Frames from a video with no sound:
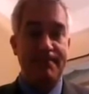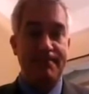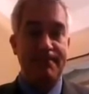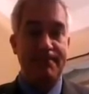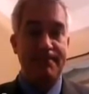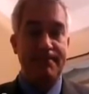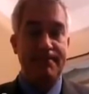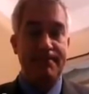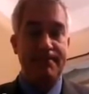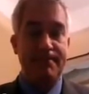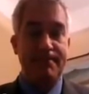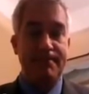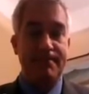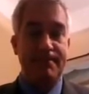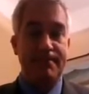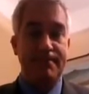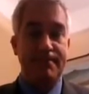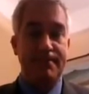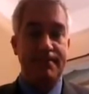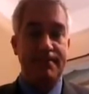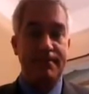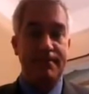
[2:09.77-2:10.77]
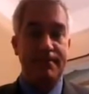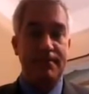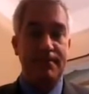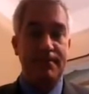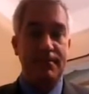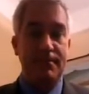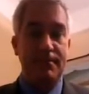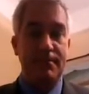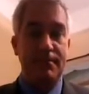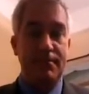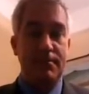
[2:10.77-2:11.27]

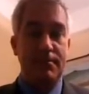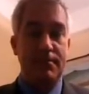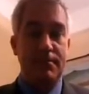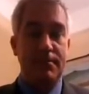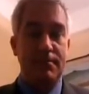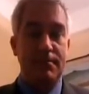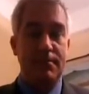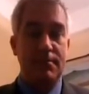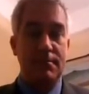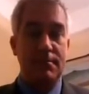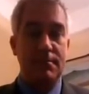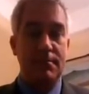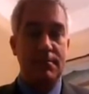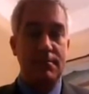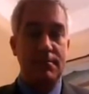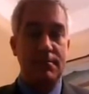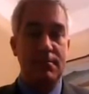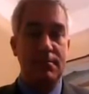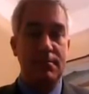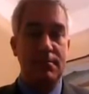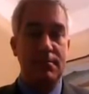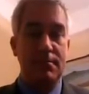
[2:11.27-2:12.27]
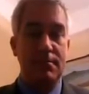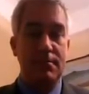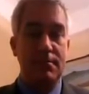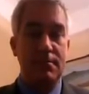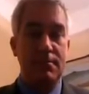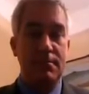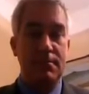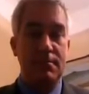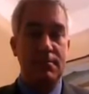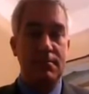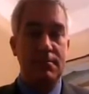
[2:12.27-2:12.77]

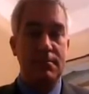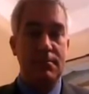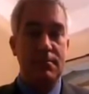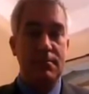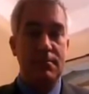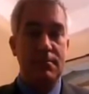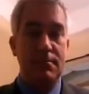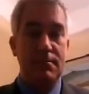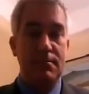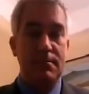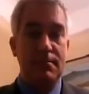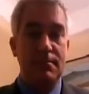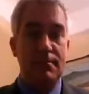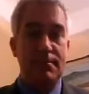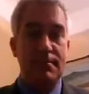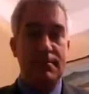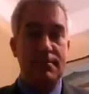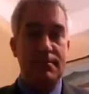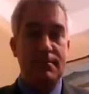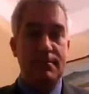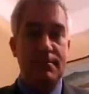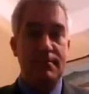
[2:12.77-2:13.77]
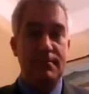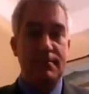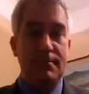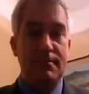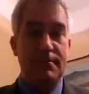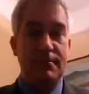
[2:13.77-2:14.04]
No words are spoken by the person on screen.